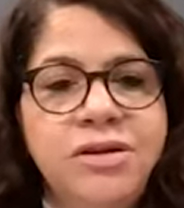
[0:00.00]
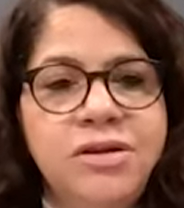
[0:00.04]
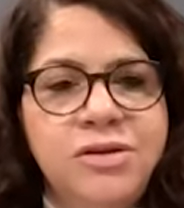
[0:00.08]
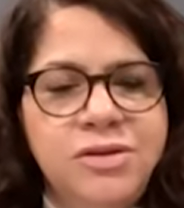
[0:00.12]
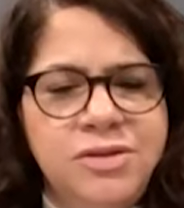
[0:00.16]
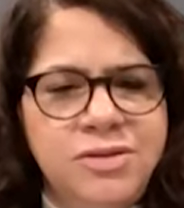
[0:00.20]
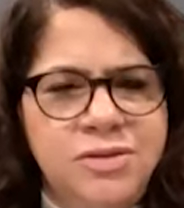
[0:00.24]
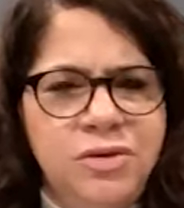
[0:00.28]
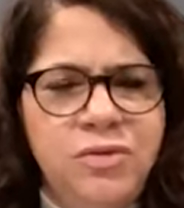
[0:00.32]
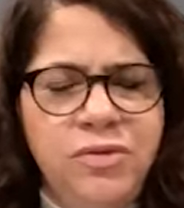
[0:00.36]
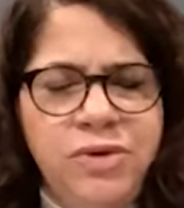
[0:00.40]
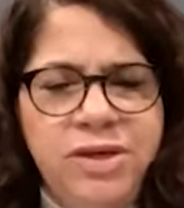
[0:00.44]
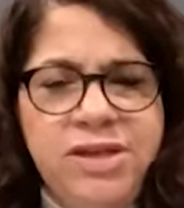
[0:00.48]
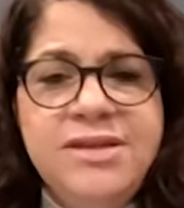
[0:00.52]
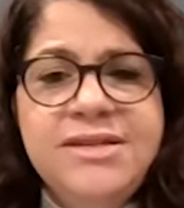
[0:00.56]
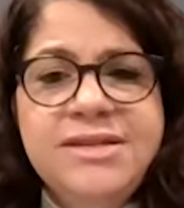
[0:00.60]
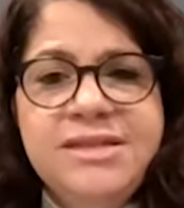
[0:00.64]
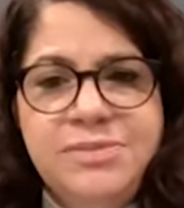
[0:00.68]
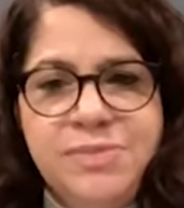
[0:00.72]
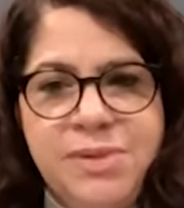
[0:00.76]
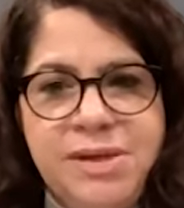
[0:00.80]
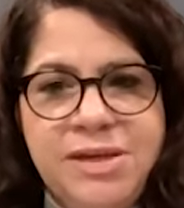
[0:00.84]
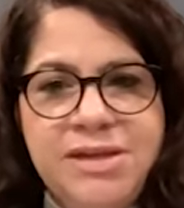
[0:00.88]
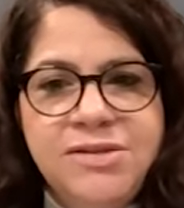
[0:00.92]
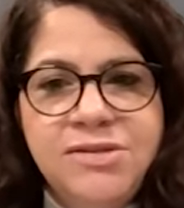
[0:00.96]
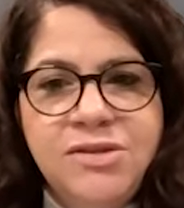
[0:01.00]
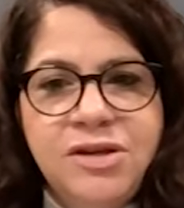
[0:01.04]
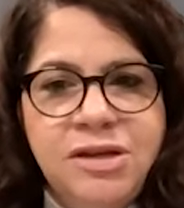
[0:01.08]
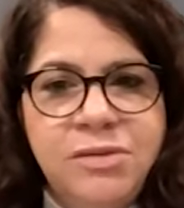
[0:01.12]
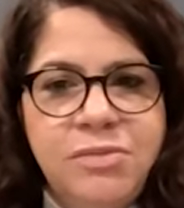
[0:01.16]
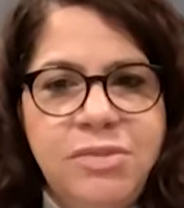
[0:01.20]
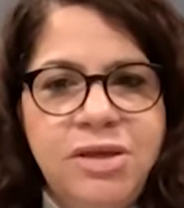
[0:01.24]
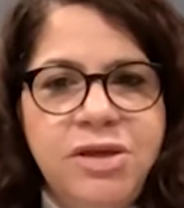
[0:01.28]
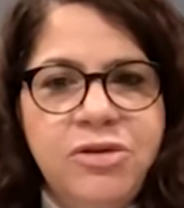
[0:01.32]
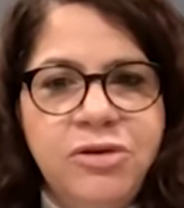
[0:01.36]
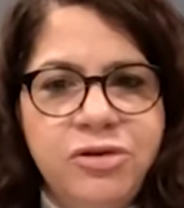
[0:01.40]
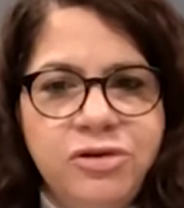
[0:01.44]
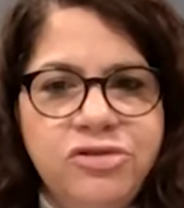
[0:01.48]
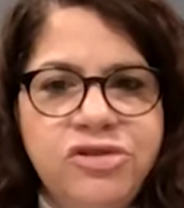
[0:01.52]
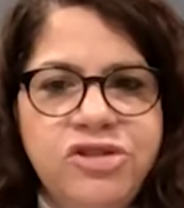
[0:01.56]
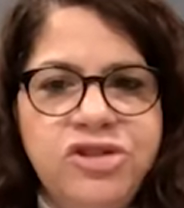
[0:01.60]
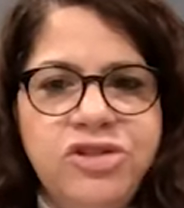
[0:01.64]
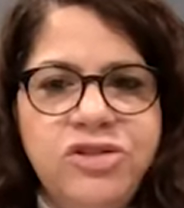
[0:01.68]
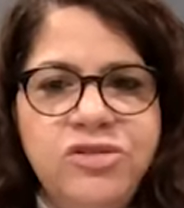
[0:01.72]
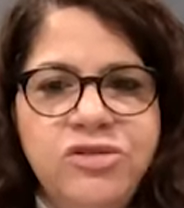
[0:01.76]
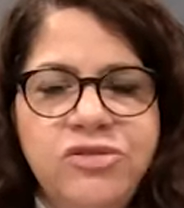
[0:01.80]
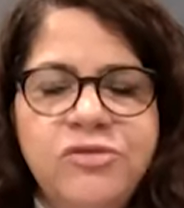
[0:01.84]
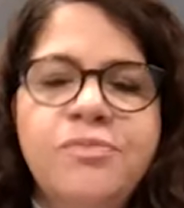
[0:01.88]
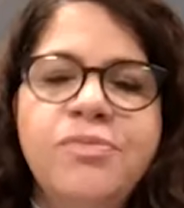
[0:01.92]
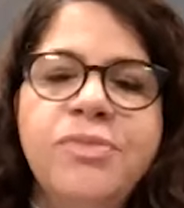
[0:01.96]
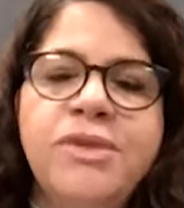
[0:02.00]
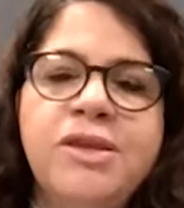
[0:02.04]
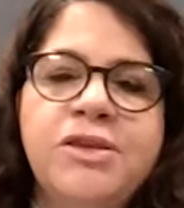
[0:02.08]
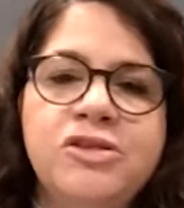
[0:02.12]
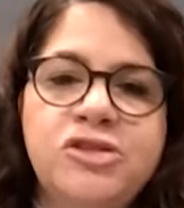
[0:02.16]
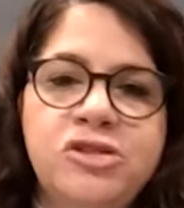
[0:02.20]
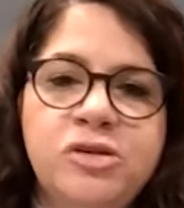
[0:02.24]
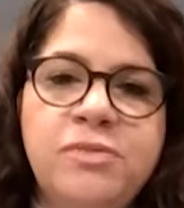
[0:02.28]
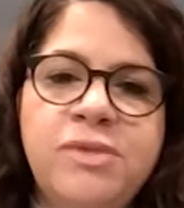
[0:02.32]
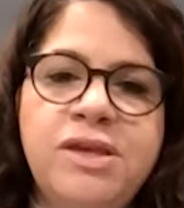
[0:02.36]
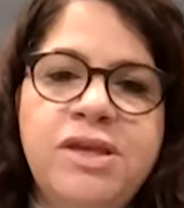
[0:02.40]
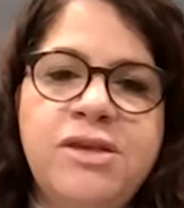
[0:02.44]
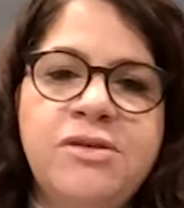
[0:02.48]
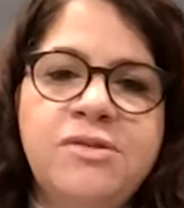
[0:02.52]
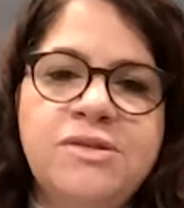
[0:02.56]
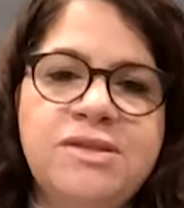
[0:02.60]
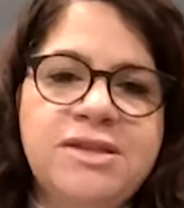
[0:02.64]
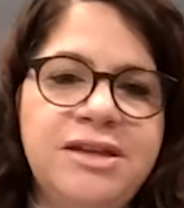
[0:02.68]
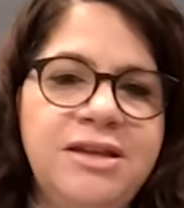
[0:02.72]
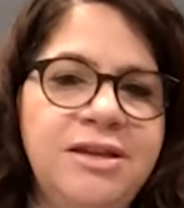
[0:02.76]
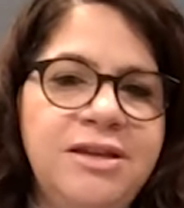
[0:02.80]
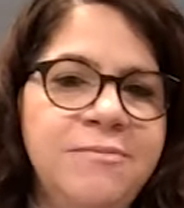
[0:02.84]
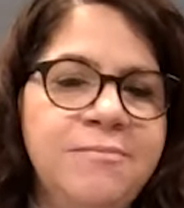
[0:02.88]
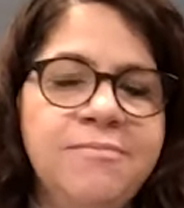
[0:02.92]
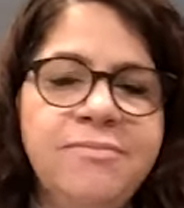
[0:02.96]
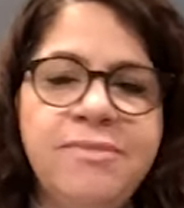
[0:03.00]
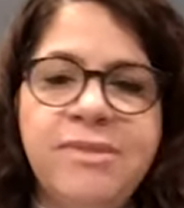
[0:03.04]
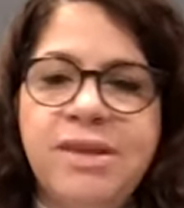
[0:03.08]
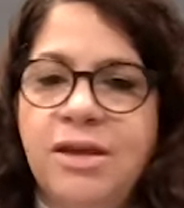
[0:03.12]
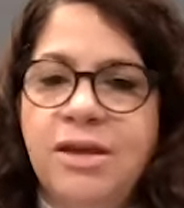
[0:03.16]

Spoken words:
So wind speed is going to be crucial to be using,